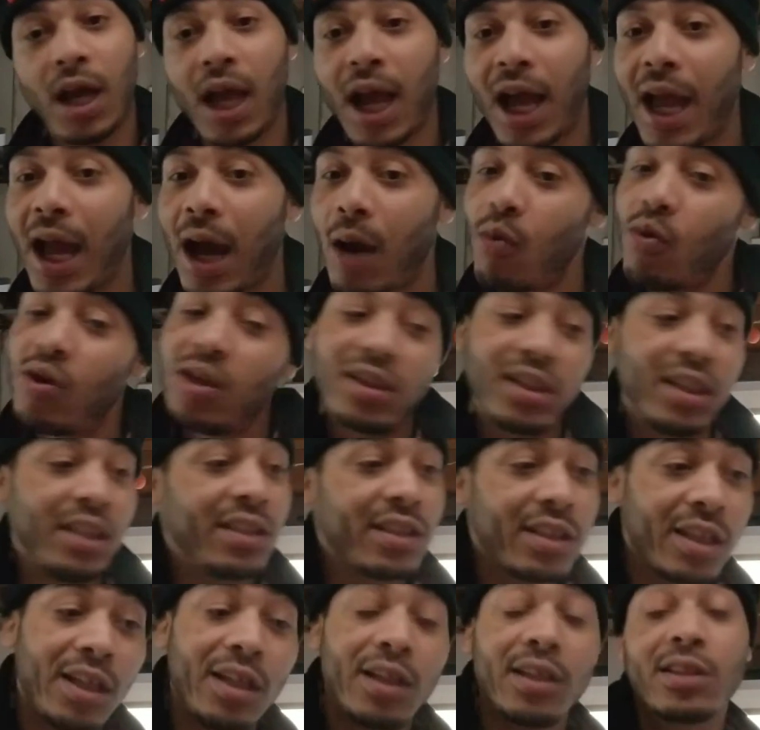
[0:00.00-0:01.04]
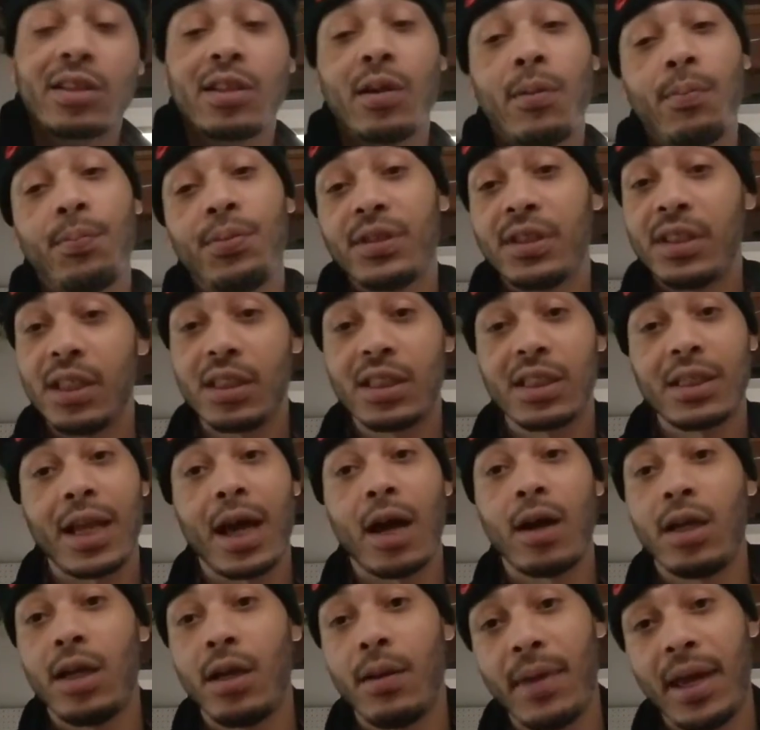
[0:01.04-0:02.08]
Hey, I want to see Sin in some position
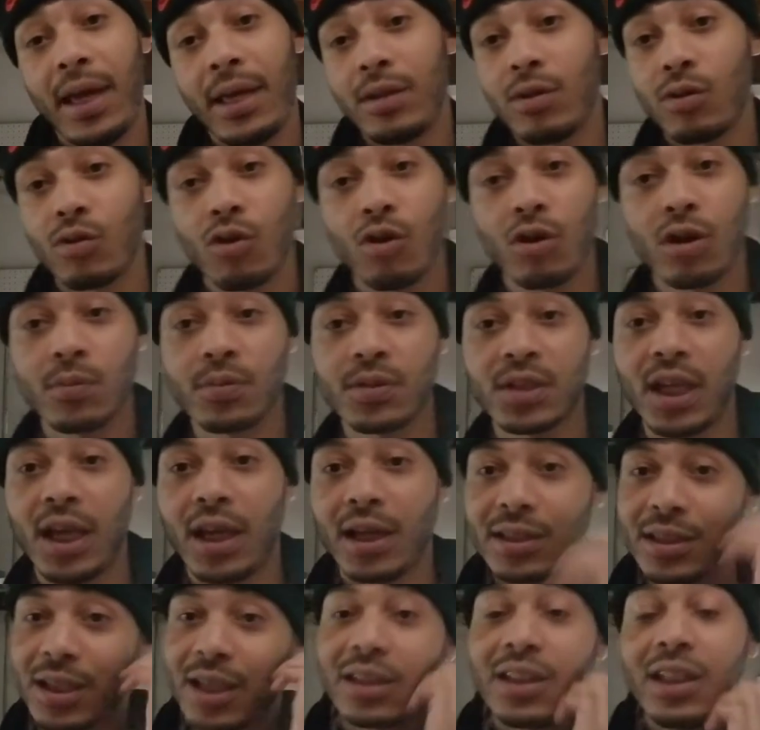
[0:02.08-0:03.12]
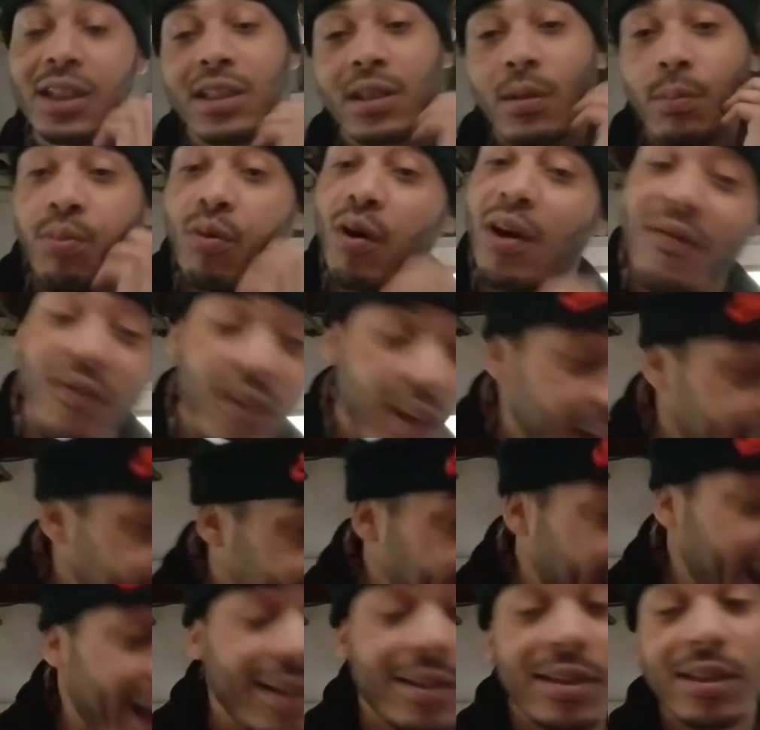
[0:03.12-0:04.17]
out here, man. You know what I'm saying? Because I think the boy very
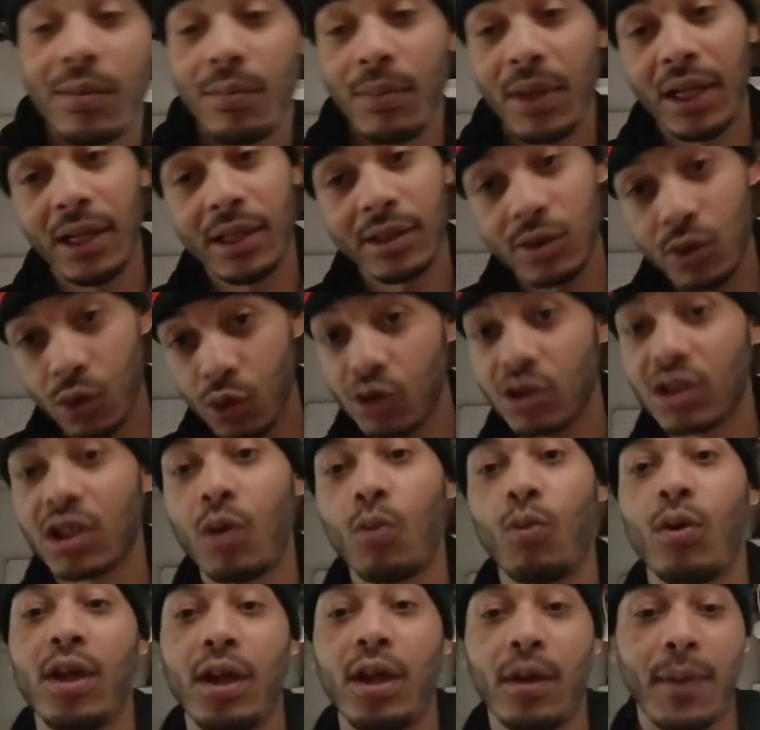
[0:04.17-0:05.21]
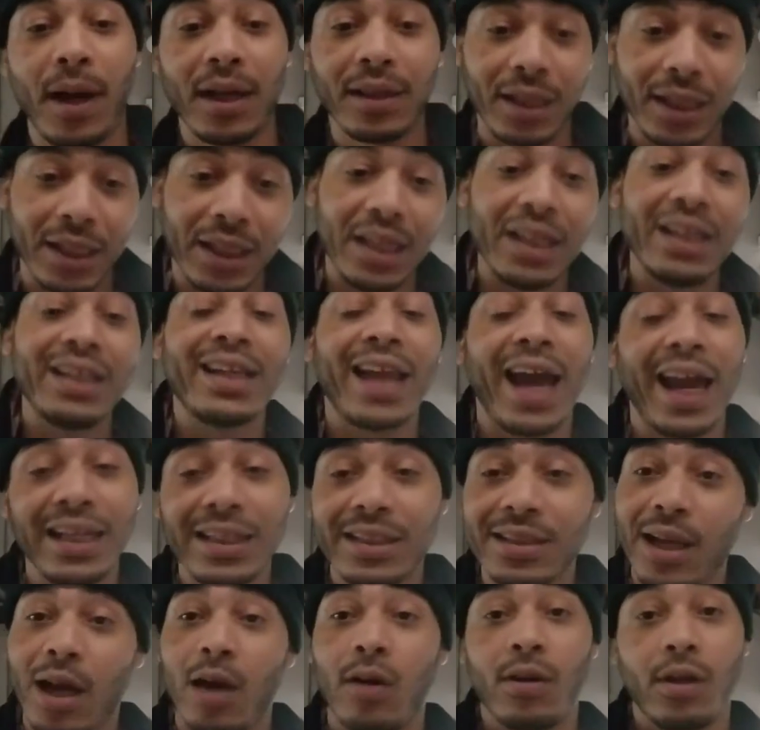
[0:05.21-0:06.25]
talented, man. Let's do something with him. I think he
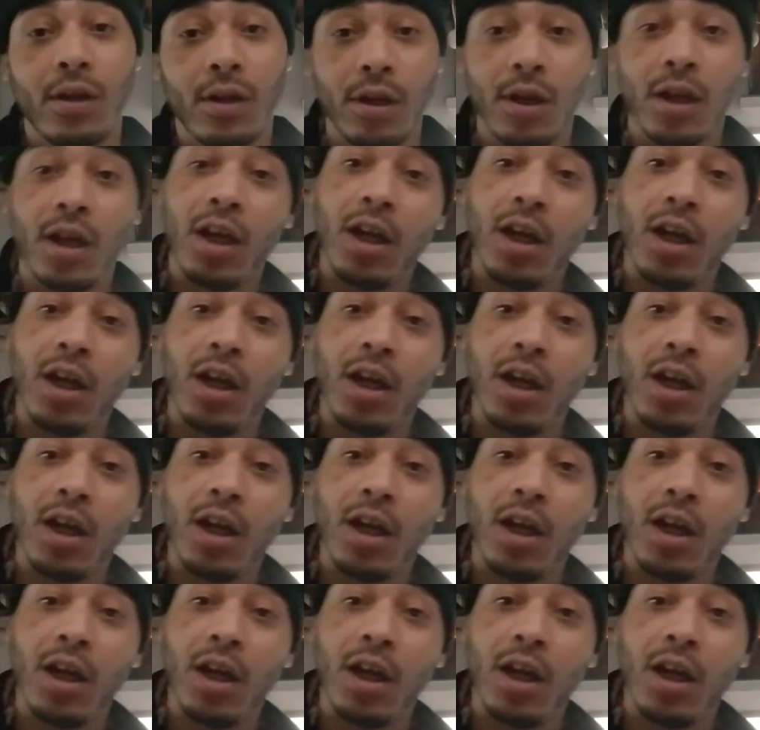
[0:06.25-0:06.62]
nice out here.